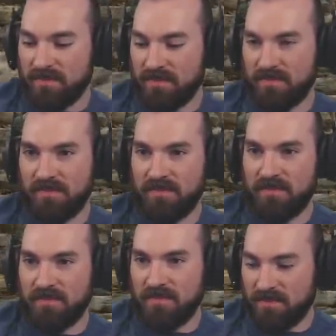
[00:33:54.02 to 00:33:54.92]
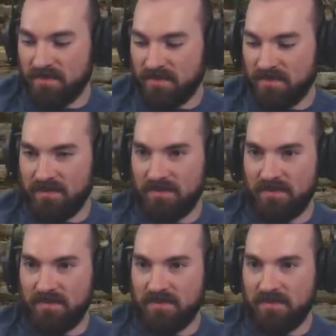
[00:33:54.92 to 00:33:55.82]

[no speech]